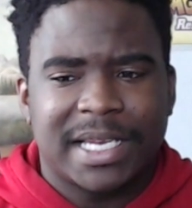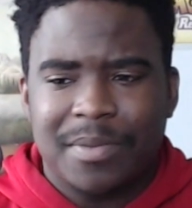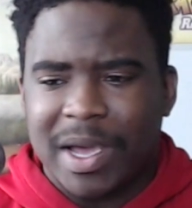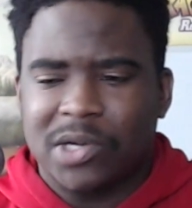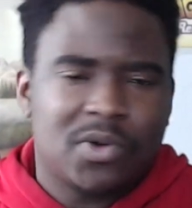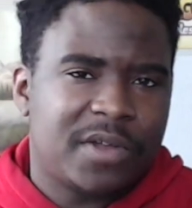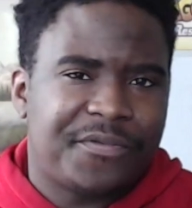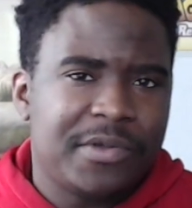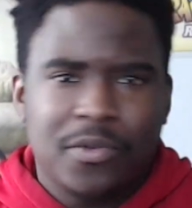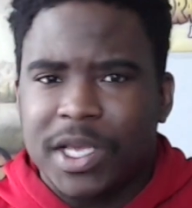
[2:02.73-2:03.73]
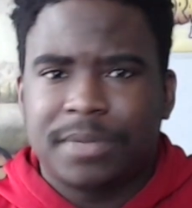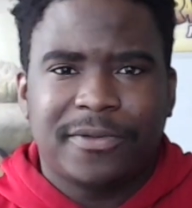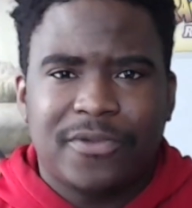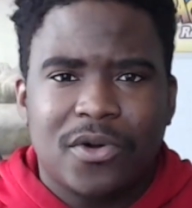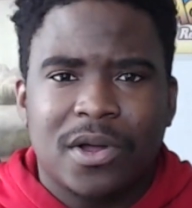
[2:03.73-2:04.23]
they might do it a few weeks
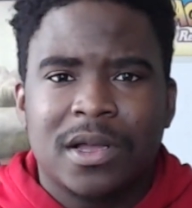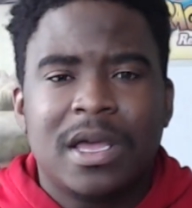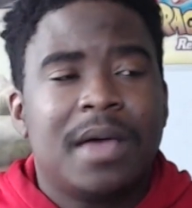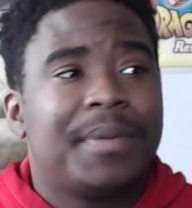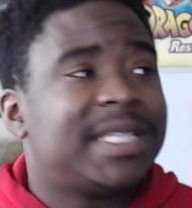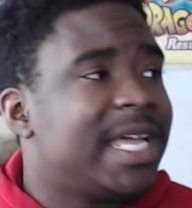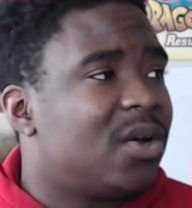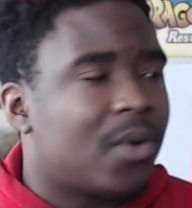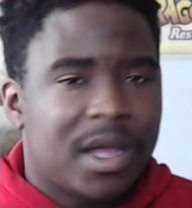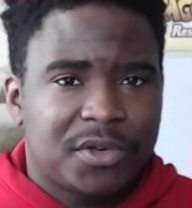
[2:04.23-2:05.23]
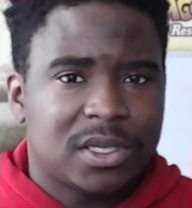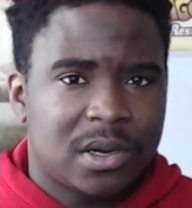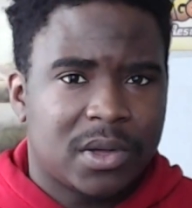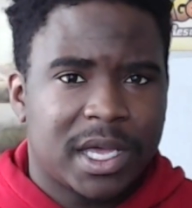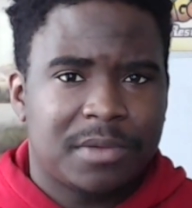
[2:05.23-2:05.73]
before, but they don't ever show
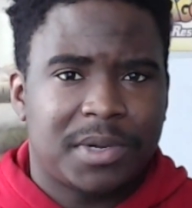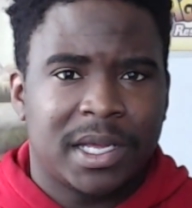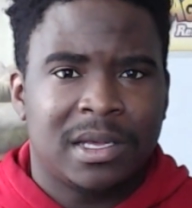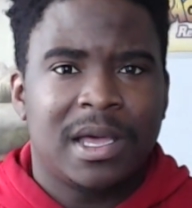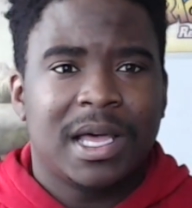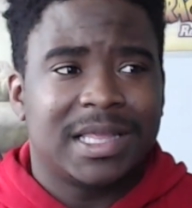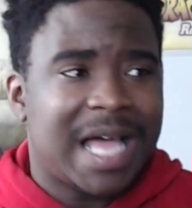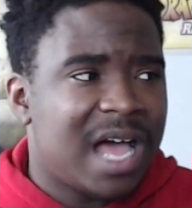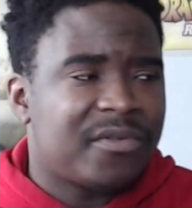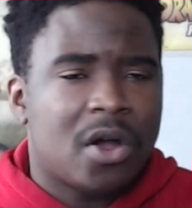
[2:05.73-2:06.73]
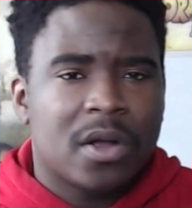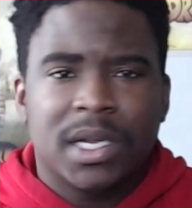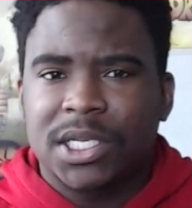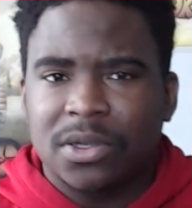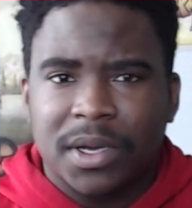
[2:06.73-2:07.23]
no gameplay. Live already
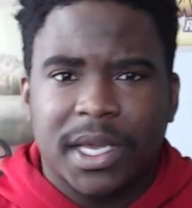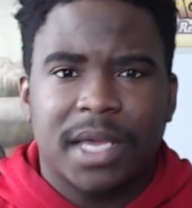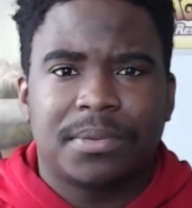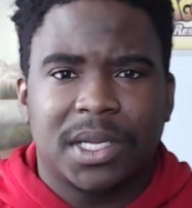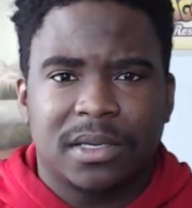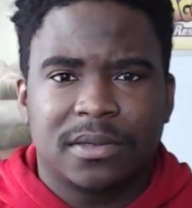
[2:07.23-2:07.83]
showing gameplay.